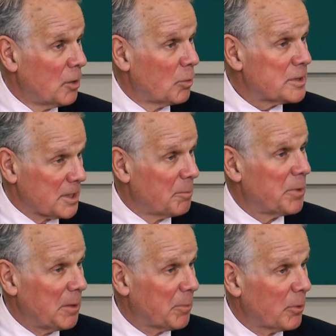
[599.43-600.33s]
with some
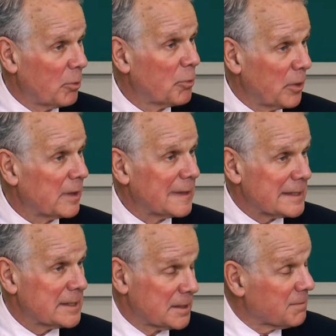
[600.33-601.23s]
people who think
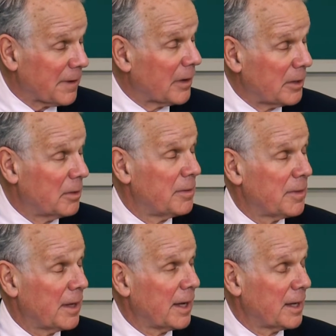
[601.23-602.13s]
this is a very good
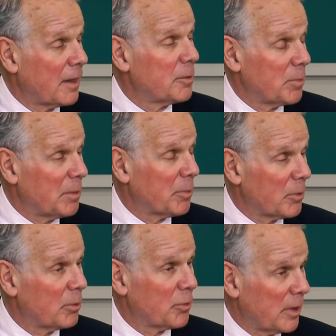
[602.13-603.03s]
thing and other people
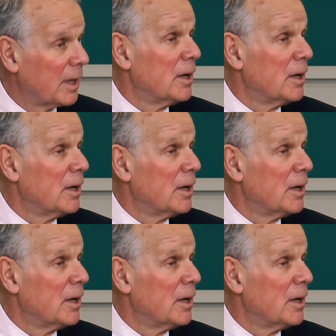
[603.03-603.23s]
who think